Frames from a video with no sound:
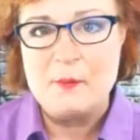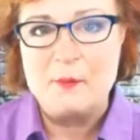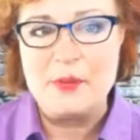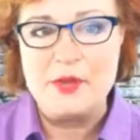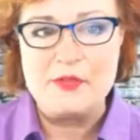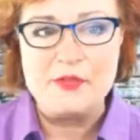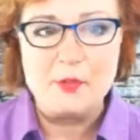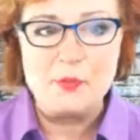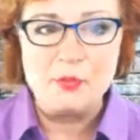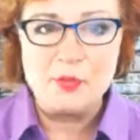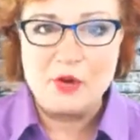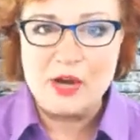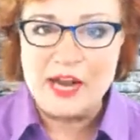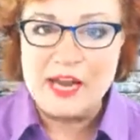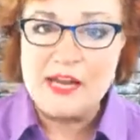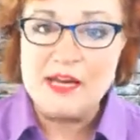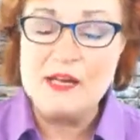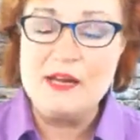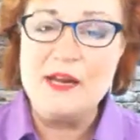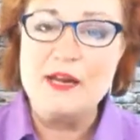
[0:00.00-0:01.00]
But the
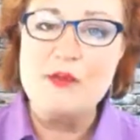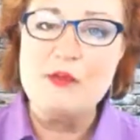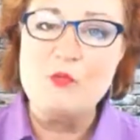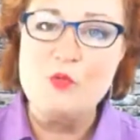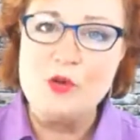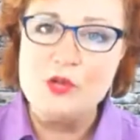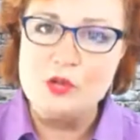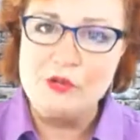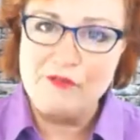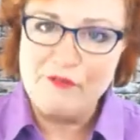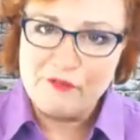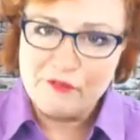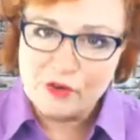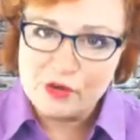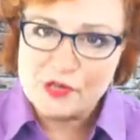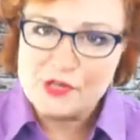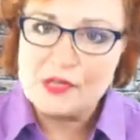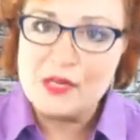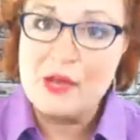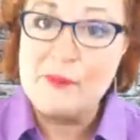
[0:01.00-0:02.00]
brain, when you
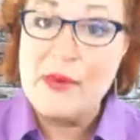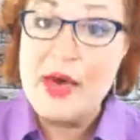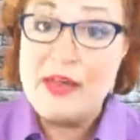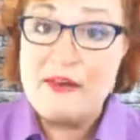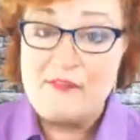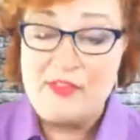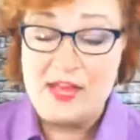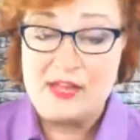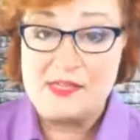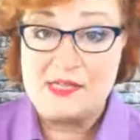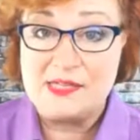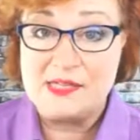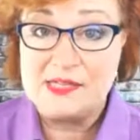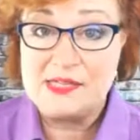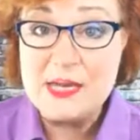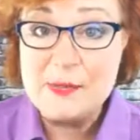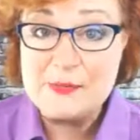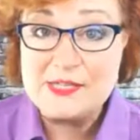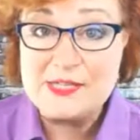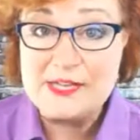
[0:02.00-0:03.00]
first come out of that
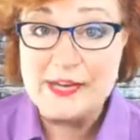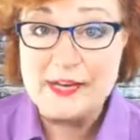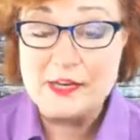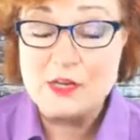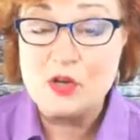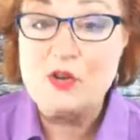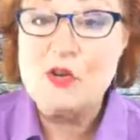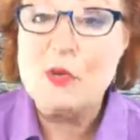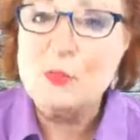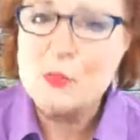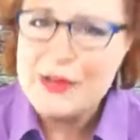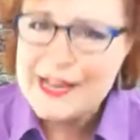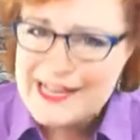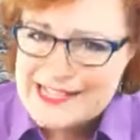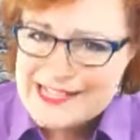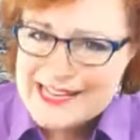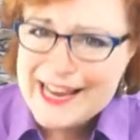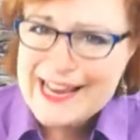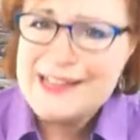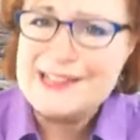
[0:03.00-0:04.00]
sleep cycle, the
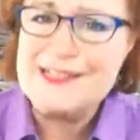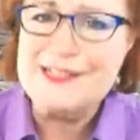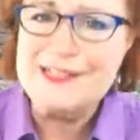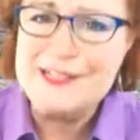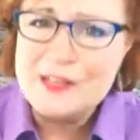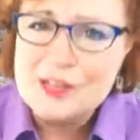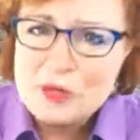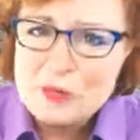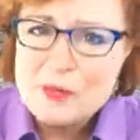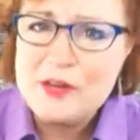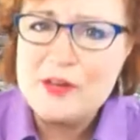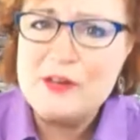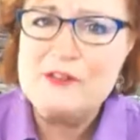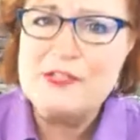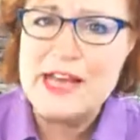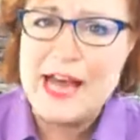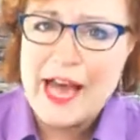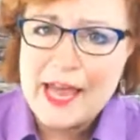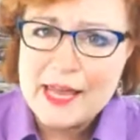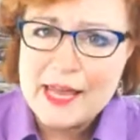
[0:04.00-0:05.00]
brain takes a little bit of
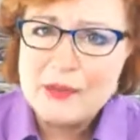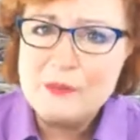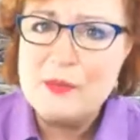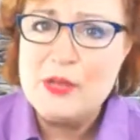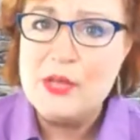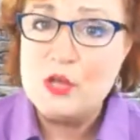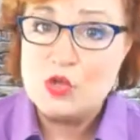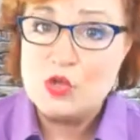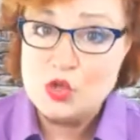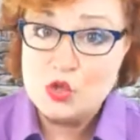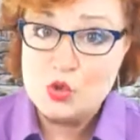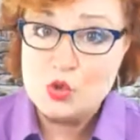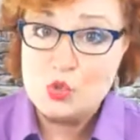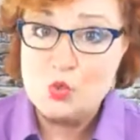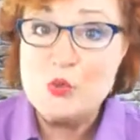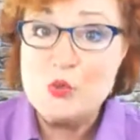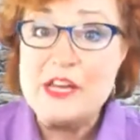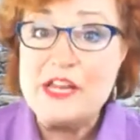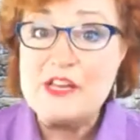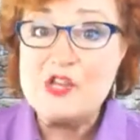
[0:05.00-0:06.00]
time to
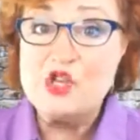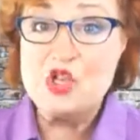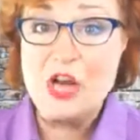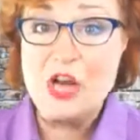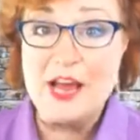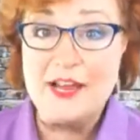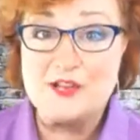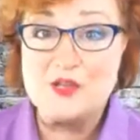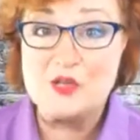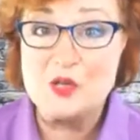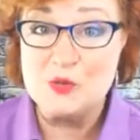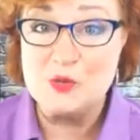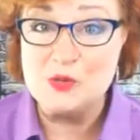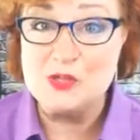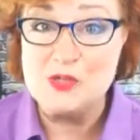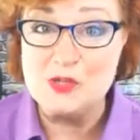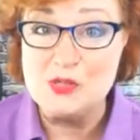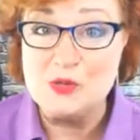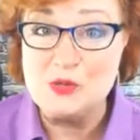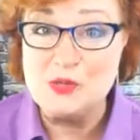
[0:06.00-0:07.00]
readjust to
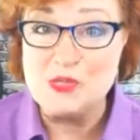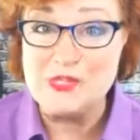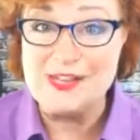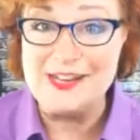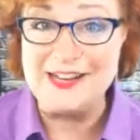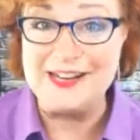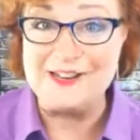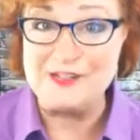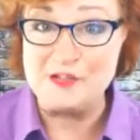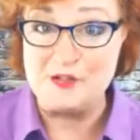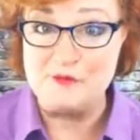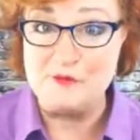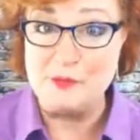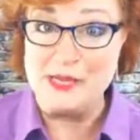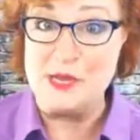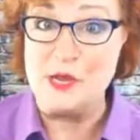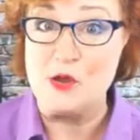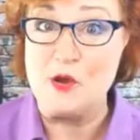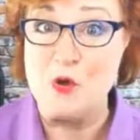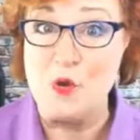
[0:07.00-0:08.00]
its new state of
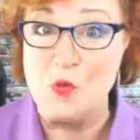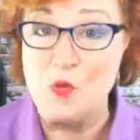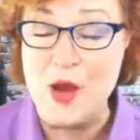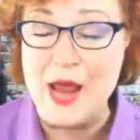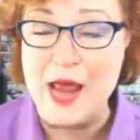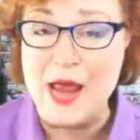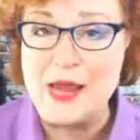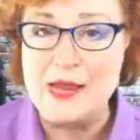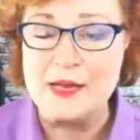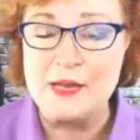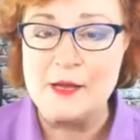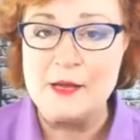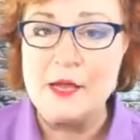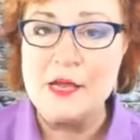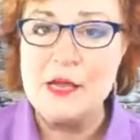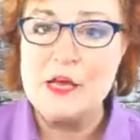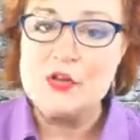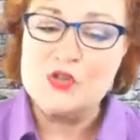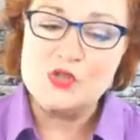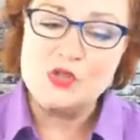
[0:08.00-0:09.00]
being awake.
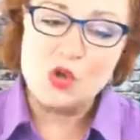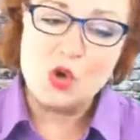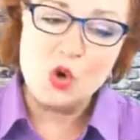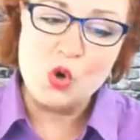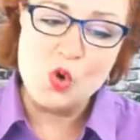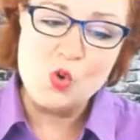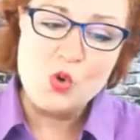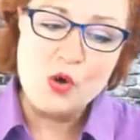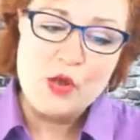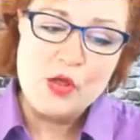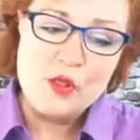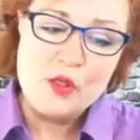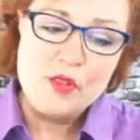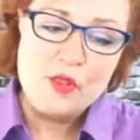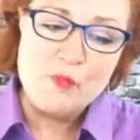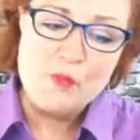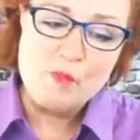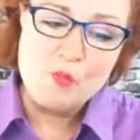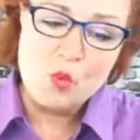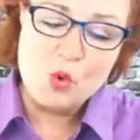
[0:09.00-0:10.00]
So
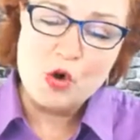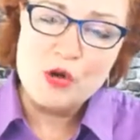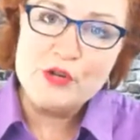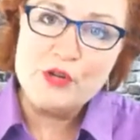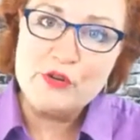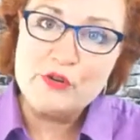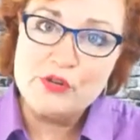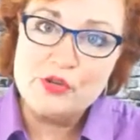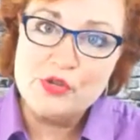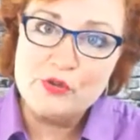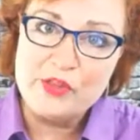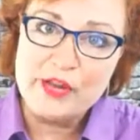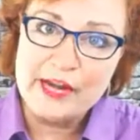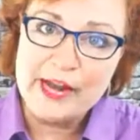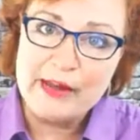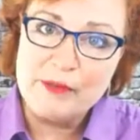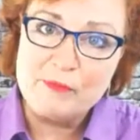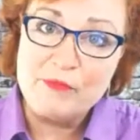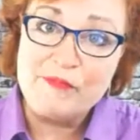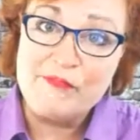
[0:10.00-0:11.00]
the more you can do the
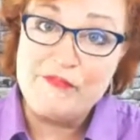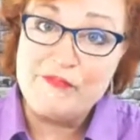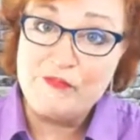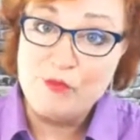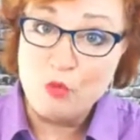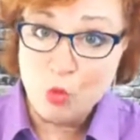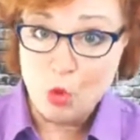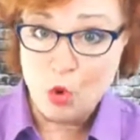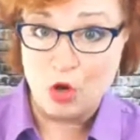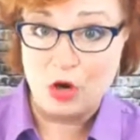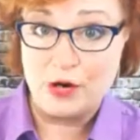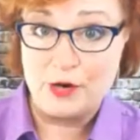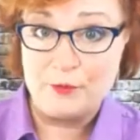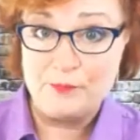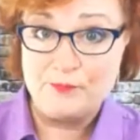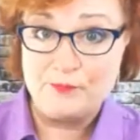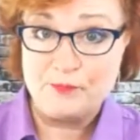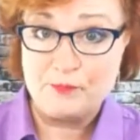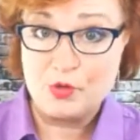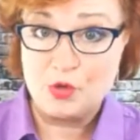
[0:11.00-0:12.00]
night
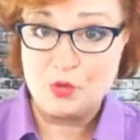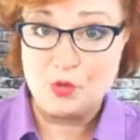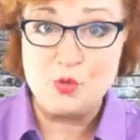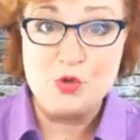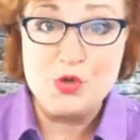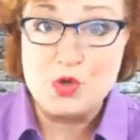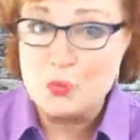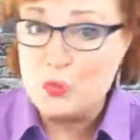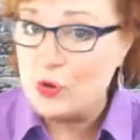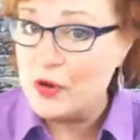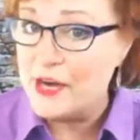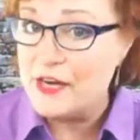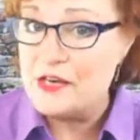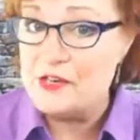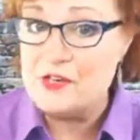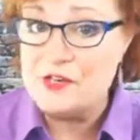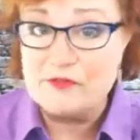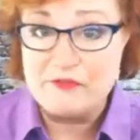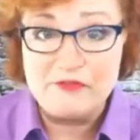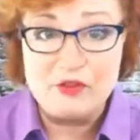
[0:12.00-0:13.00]
before, when your brain
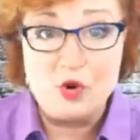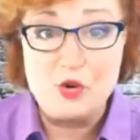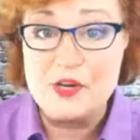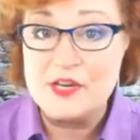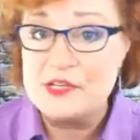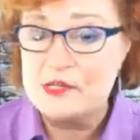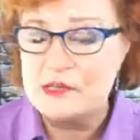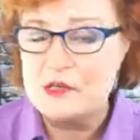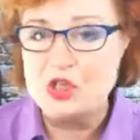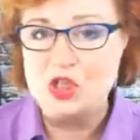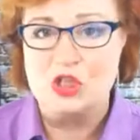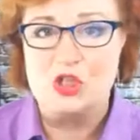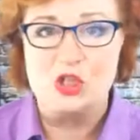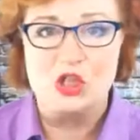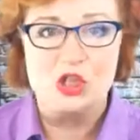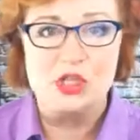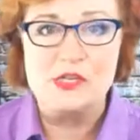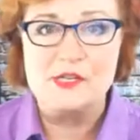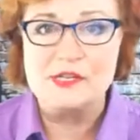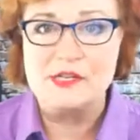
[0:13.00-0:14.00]
is focused,
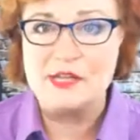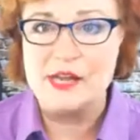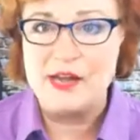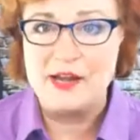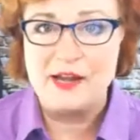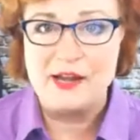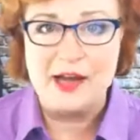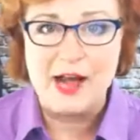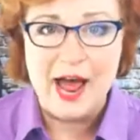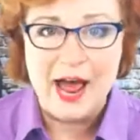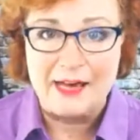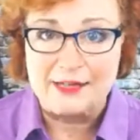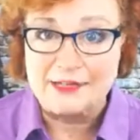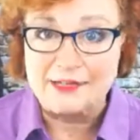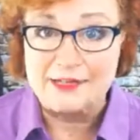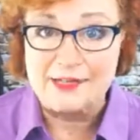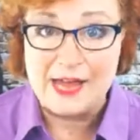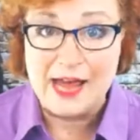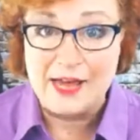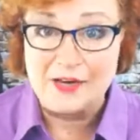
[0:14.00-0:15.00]
alert, and
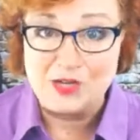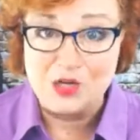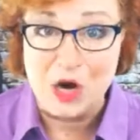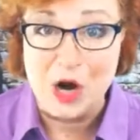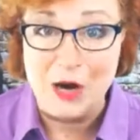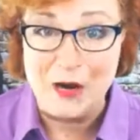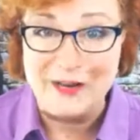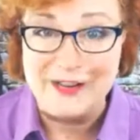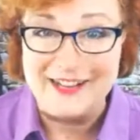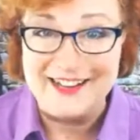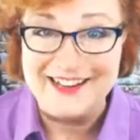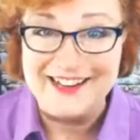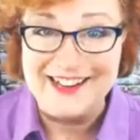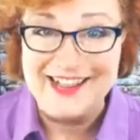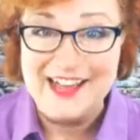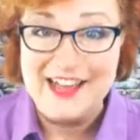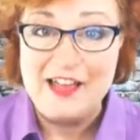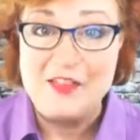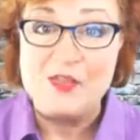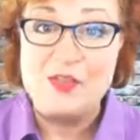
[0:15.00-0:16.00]
on target,
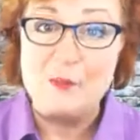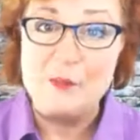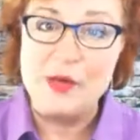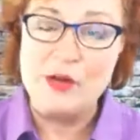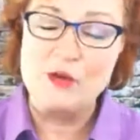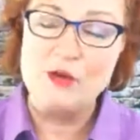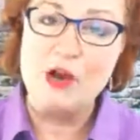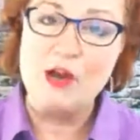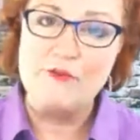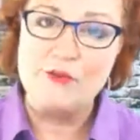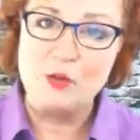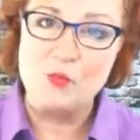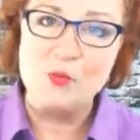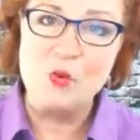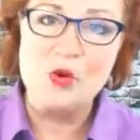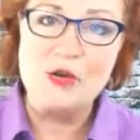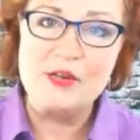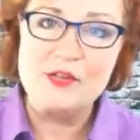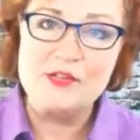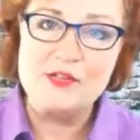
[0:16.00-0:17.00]
the better off your
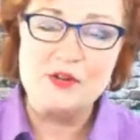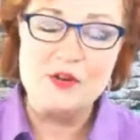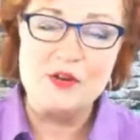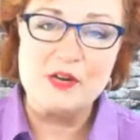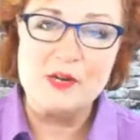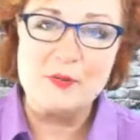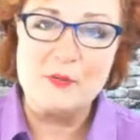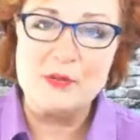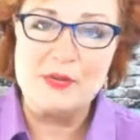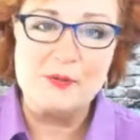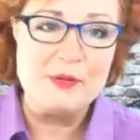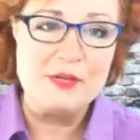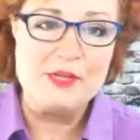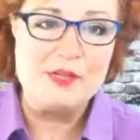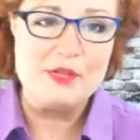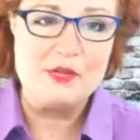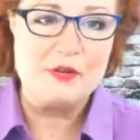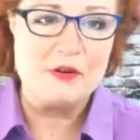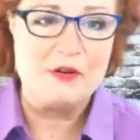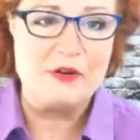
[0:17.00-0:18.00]
mornings are going to be,
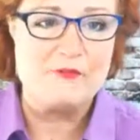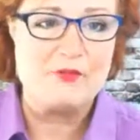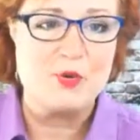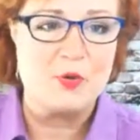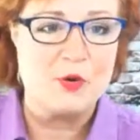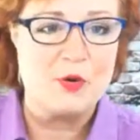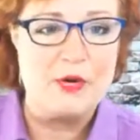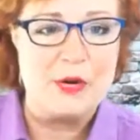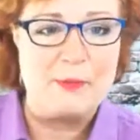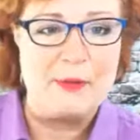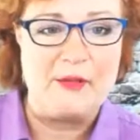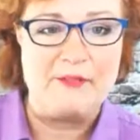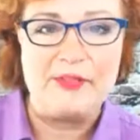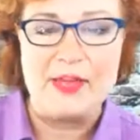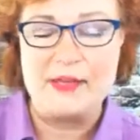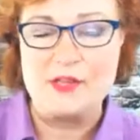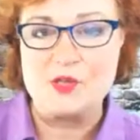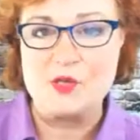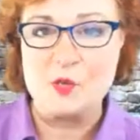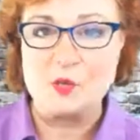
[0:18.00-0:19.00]
because you don't have to worry about
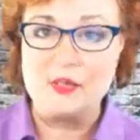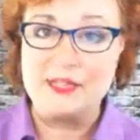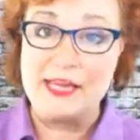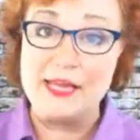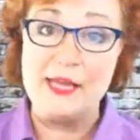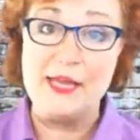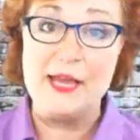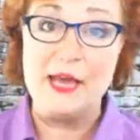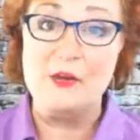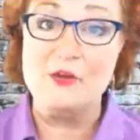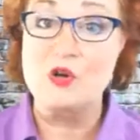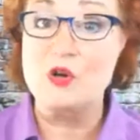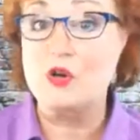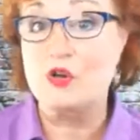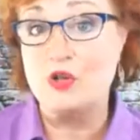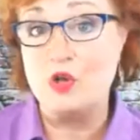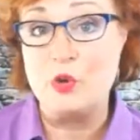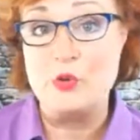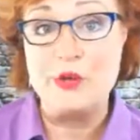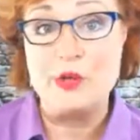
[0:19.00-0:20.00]
that. So laying out your
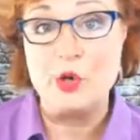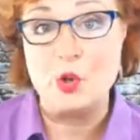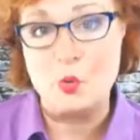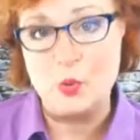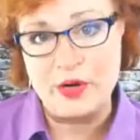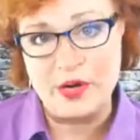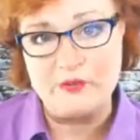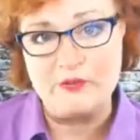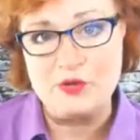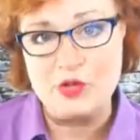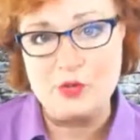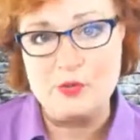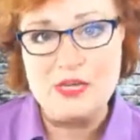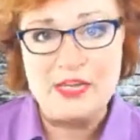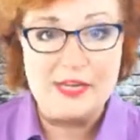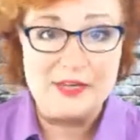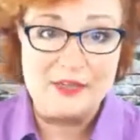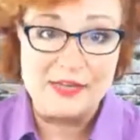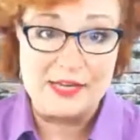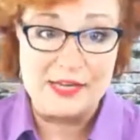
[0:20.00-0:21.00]
clothing or whatever you
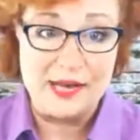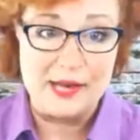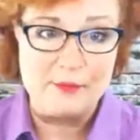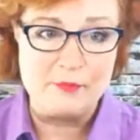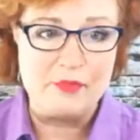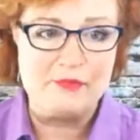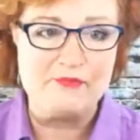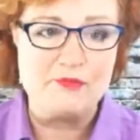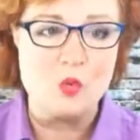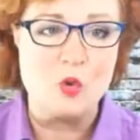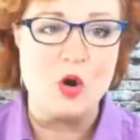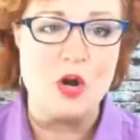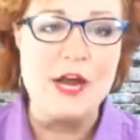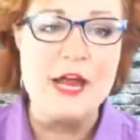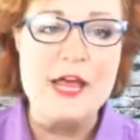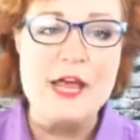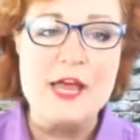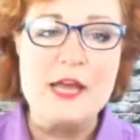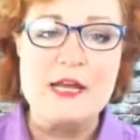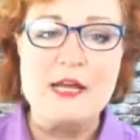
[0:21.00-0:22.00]
need the night before.
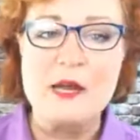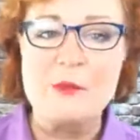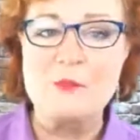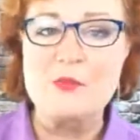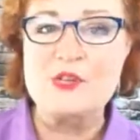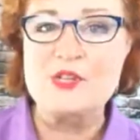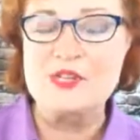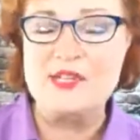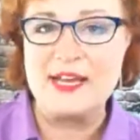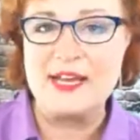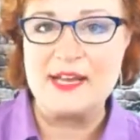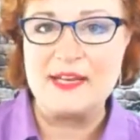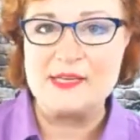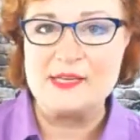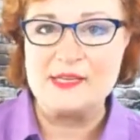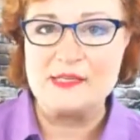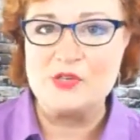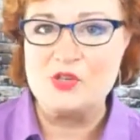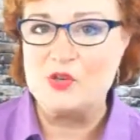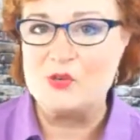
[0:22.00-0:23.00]
Number
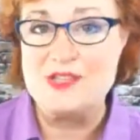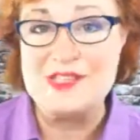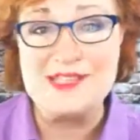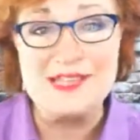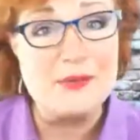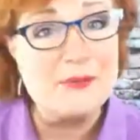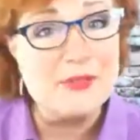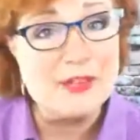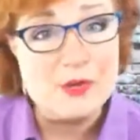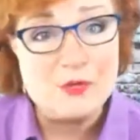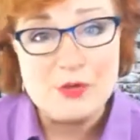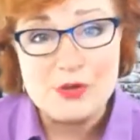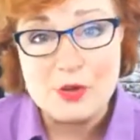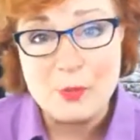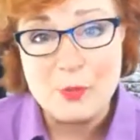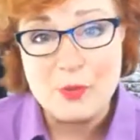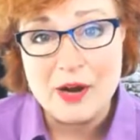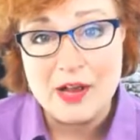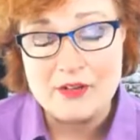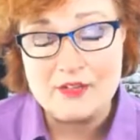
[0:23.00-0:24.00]
6, do the same thing with
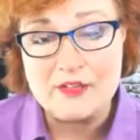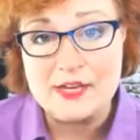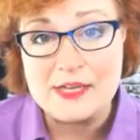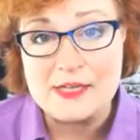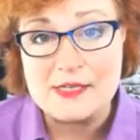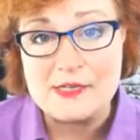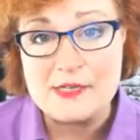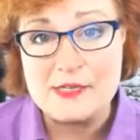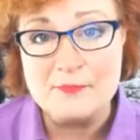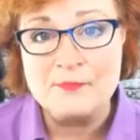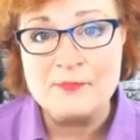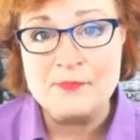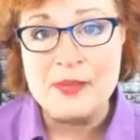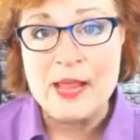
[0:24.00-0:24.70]
your breakfast.